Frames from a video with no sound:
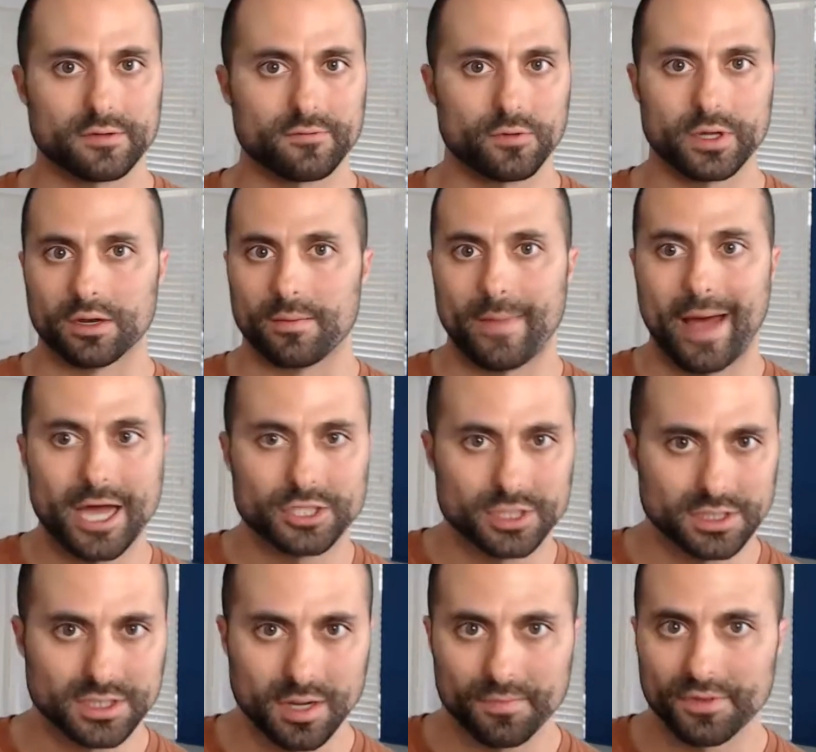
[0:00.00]
If we can
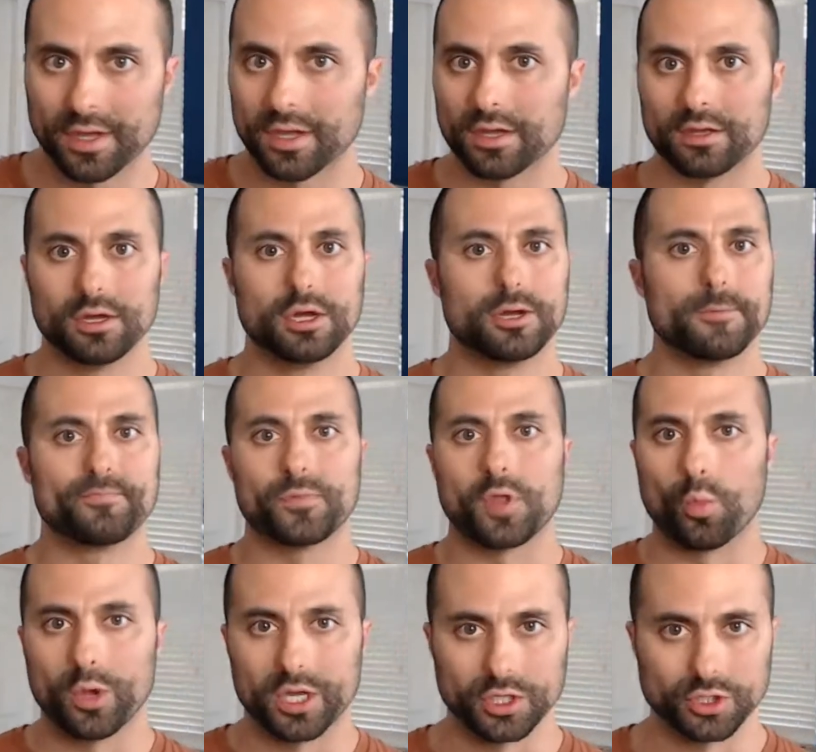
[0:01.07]
imagine something,
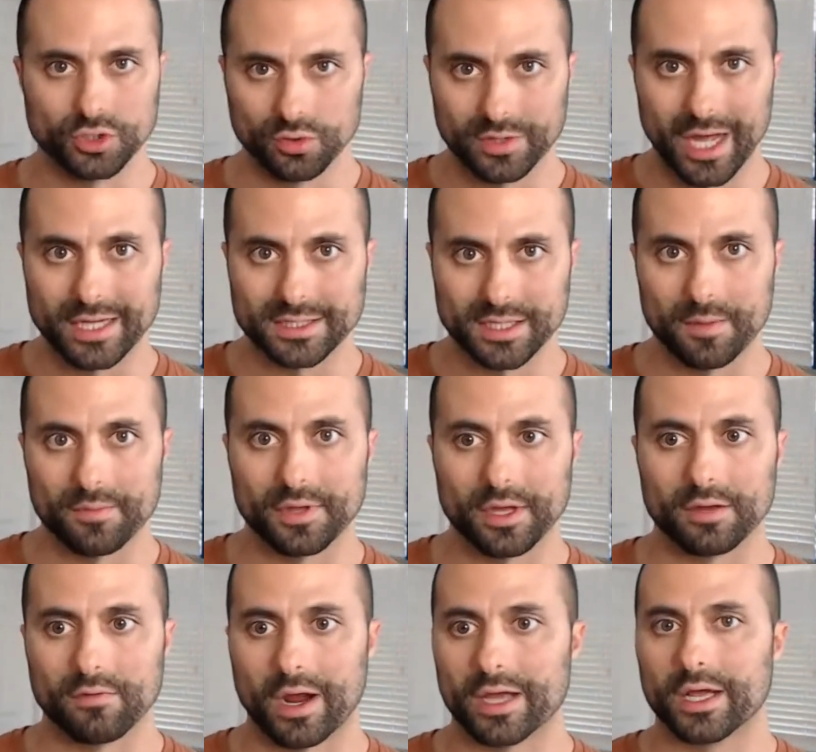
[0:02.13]
we can do that
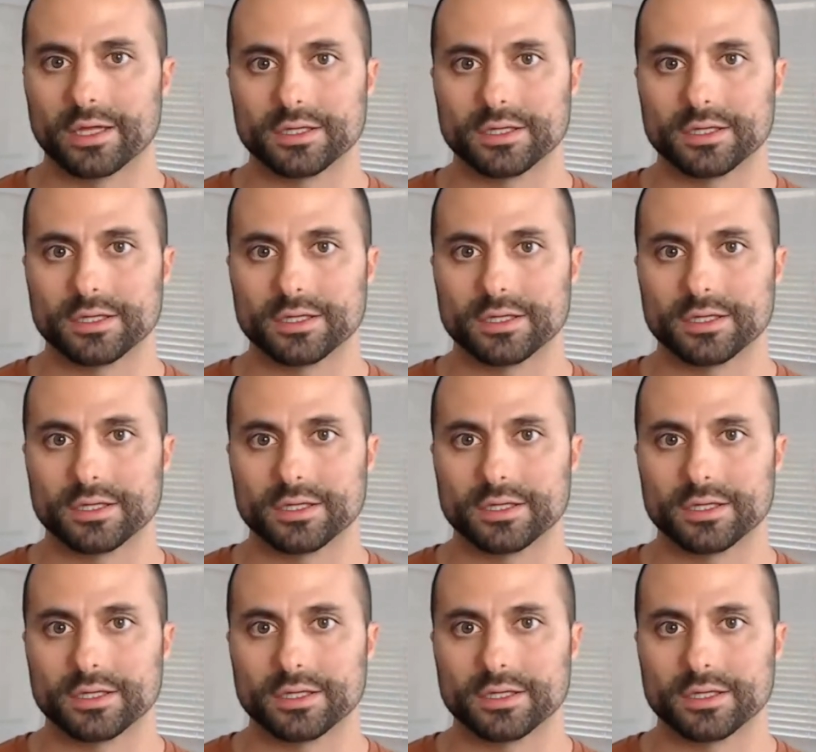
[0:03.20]
something, right?